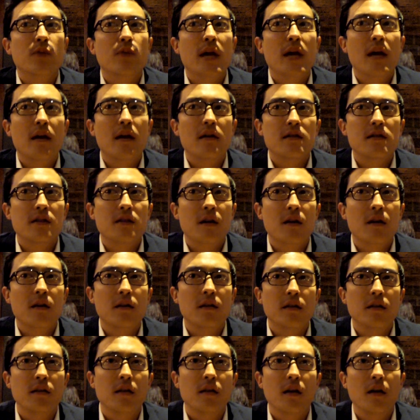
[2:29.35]
we had an
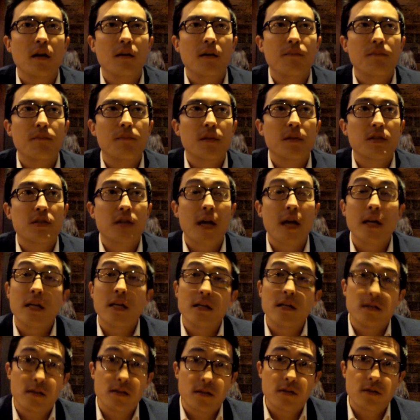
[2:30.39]
entirely
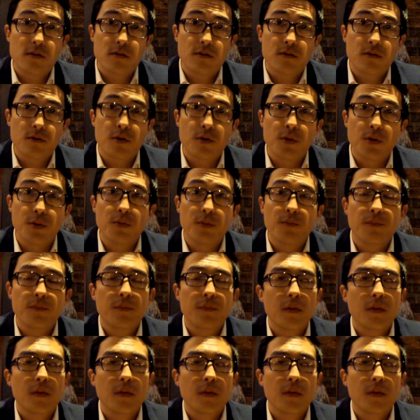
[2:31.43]
Chinese crew,